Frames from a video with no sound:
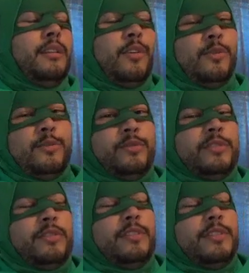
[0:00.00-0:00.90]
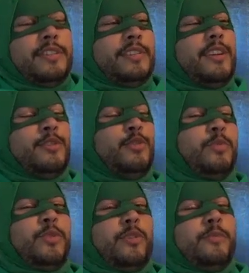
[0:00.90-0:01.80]
Lowe's. It's gonna sound
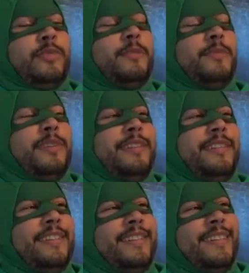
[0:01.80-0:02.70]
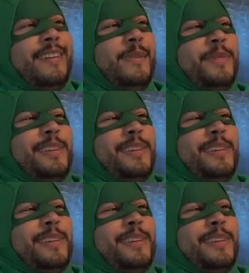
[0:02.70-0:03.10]
super creepy, but I'm a